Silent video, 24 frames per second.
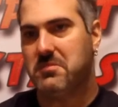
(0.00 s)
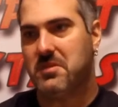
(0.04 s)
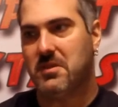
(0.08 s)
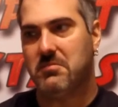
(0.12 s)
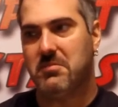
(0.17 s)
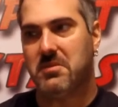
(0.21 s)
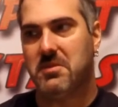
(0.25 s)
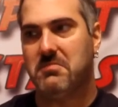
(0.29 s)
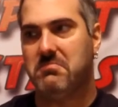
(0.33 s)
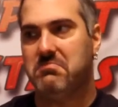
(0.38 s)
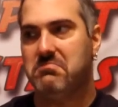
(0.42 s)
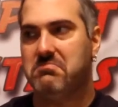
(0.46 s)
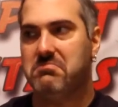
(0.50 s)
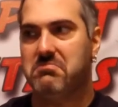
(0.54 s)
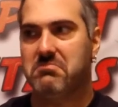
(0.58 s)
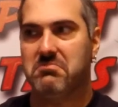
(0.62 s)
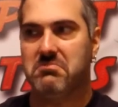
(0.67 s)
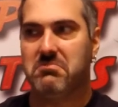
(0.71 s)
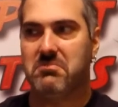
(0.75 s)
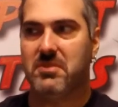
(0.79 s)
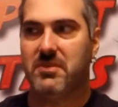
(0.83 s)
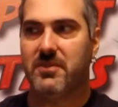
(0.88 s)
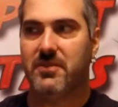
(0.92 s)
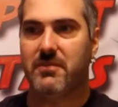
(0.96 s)
Give me,
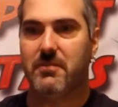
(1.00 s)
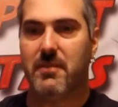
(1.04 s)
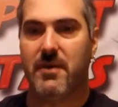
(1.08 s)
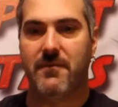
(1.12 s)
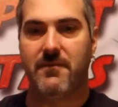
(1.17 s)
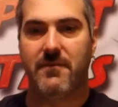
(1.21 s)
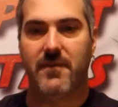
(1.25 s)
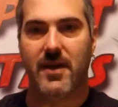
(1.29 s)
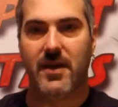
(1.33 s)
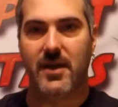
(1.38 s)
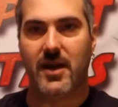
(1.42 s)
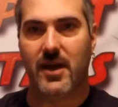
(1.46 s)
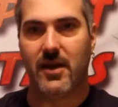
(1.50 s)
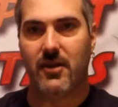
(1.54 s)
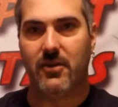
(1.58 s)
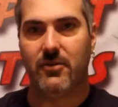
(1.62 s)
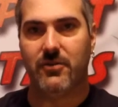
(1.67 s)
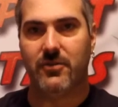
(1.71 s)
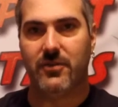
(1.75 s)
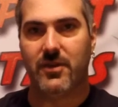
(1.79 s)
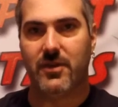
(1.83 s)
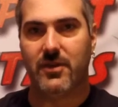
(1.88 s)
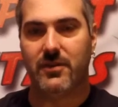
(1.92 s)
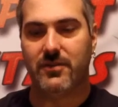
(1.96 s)
I'll say about five
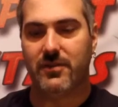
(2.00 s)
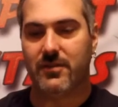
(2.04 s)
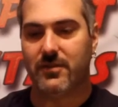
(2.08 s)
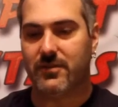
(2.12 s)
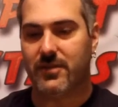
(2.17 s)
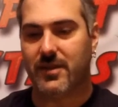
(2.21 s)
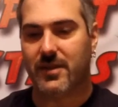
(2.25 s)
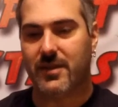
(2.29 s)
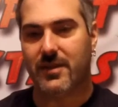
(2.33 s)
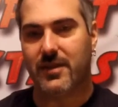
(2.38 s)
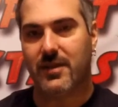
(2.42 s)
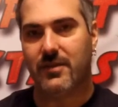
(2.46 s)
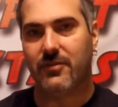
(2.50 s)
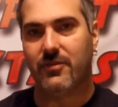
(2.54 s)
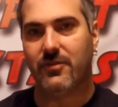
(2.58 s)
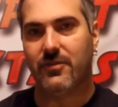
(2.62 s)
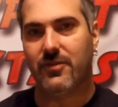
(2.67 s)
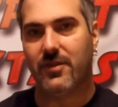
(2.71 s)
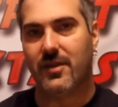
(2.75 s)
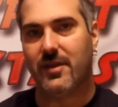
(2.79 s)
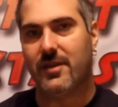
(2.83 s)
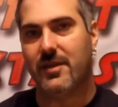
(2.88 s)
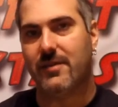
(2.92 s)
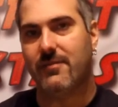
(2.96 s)
dollars a cocktail, and I can actually
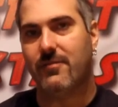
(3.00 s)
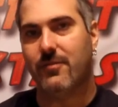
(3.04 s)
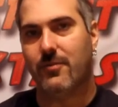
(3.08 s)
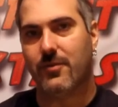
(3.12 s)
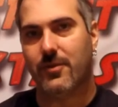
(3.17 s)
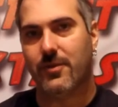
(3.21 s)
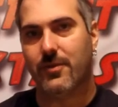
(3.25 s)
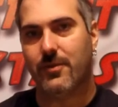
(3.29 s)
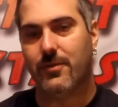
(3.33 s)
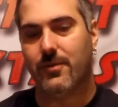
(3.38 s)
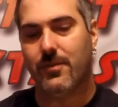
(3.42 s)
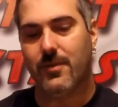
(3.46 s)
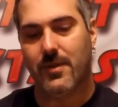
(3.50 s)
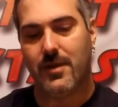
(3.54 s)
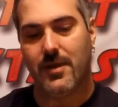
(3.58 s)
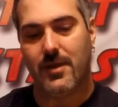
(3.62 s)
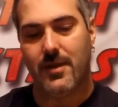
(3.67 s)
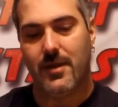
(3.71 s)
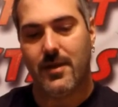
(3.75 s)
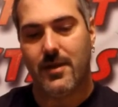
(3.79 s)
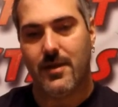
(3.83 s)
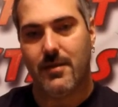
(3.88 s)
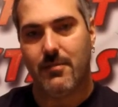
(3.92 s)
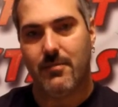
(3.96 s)
design that for you.
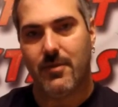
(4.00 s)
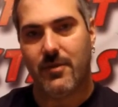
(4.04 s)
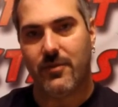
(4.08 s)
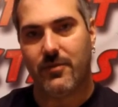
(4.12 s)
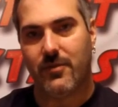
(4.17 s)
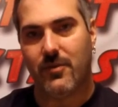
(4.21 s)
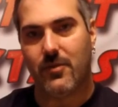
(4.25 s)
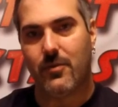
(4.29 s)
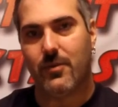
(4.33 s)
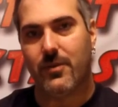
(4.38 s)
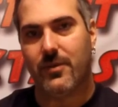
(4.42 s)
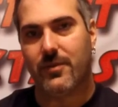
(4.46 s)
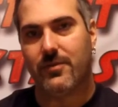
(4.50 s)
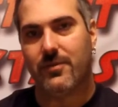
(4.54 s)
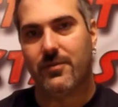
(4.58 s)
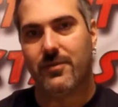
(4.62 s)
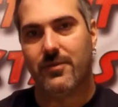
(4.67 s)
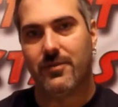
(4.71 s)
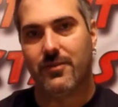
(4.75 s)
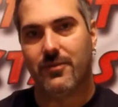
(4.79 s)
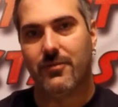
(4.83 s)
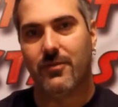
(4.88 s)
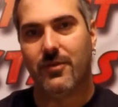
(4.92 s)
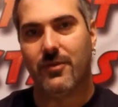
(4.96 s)
But as always,
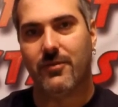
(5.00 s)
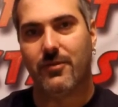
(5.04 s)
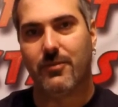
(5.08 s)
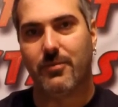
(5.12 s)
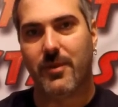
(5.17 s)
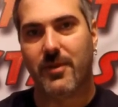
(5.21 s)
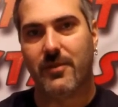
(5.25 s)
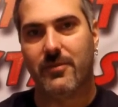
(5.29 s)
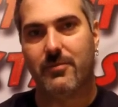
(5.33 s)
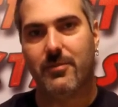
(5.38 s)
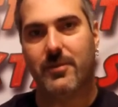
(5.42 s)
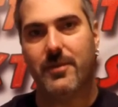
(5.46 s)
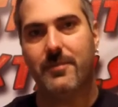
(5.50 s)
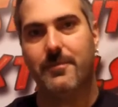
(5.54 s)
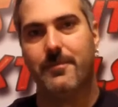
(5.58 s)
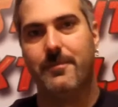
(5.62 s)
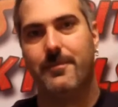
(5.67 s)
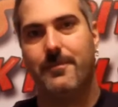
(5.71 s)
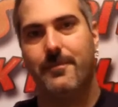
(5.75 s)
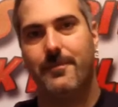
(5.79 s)
drink responsibly.